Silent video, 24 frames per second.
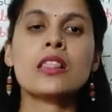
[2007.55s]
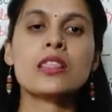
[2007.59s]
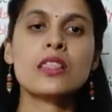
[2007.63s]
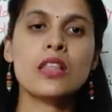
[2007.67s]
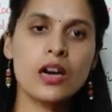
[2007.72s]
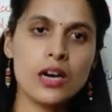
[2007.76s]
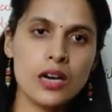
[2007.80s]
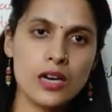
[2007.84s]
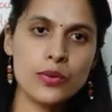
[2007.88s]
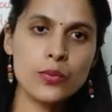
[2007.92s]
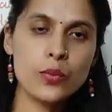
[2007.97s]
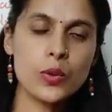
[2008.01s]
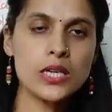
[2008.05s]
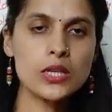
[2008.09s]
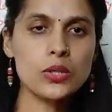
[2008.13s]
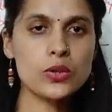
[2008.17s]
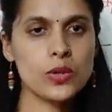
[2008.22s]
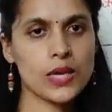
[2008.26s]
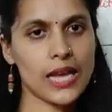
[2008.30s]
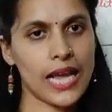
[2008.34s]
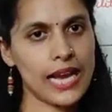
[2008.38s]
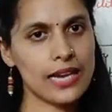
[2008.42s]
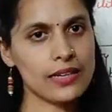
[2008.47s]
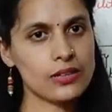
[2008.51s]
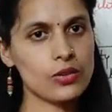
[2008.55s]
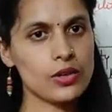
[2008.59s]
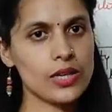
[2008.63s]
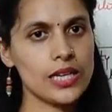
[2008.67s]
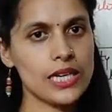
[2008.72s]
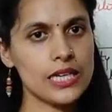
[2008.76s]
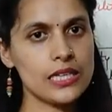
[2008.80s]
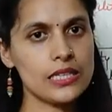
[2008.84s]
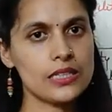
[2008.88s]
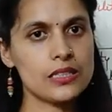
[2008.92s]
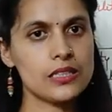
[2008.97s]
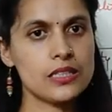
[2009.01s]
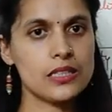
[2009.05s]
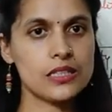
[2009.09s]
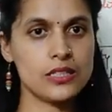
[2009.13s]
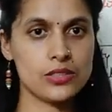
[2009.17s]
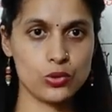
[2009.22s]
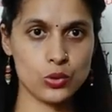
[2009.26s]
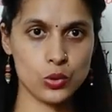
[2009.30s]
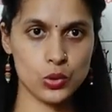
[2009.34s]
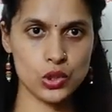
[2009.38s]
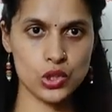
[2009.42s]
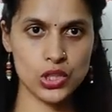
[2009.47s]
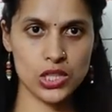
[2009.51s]
Third one, to calculate the
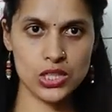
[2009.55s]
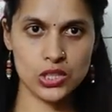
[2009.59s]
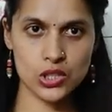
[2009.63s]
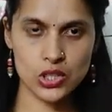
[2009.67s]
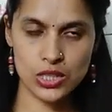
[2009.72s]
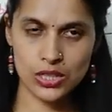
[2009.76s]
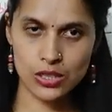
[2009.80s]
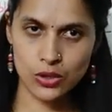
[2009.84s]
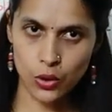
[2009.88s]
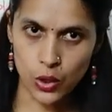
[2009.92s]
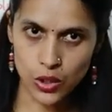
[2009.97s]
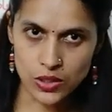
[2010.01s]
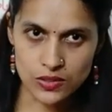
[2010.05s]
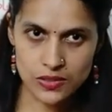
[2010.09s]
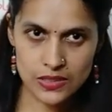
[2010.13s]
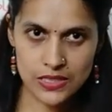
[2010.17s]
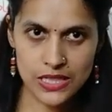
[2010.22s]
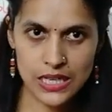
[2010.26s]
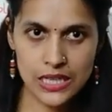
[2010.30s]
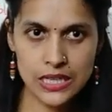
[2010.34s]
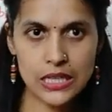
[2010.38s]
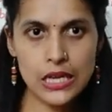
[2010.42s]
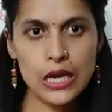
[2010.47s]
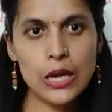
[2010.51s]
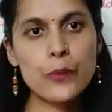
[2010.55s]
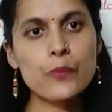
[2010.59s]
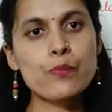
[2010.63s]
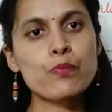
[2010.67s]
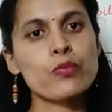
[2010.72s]
dissociation constant.